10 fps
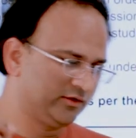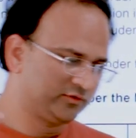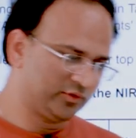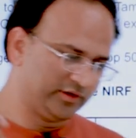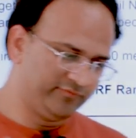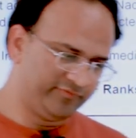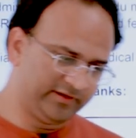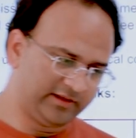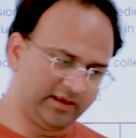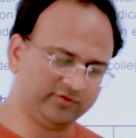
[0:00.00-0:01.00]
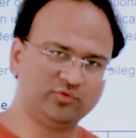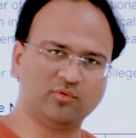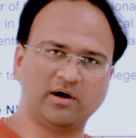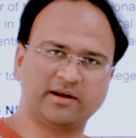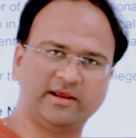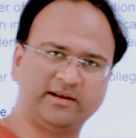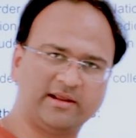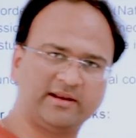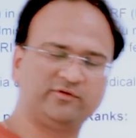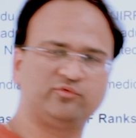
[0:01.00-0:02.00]
So if in case you are an
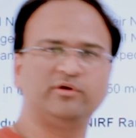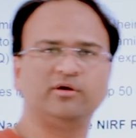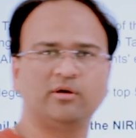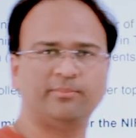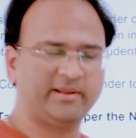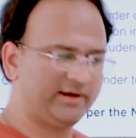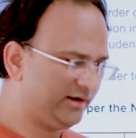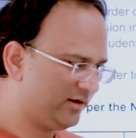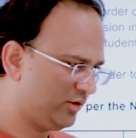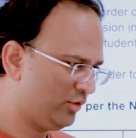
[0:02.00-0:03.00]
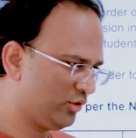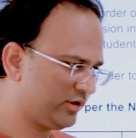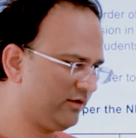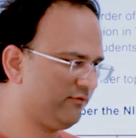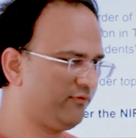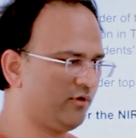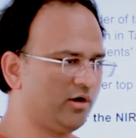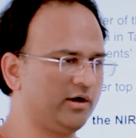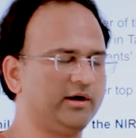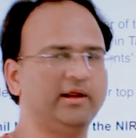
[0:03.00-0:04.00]
NRI student or parent looking
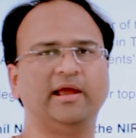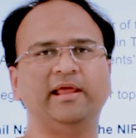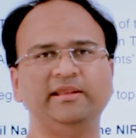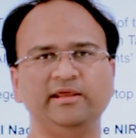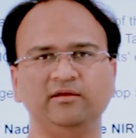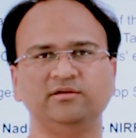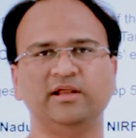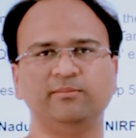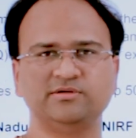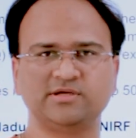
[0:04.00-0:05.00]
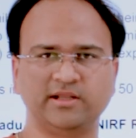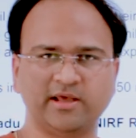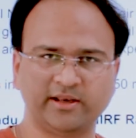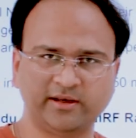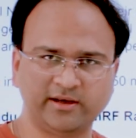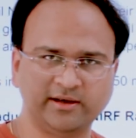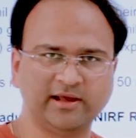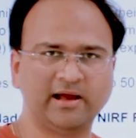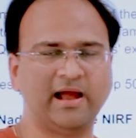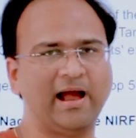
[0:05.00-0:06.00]
for any ET admission here in
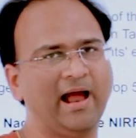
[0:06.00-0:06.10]
India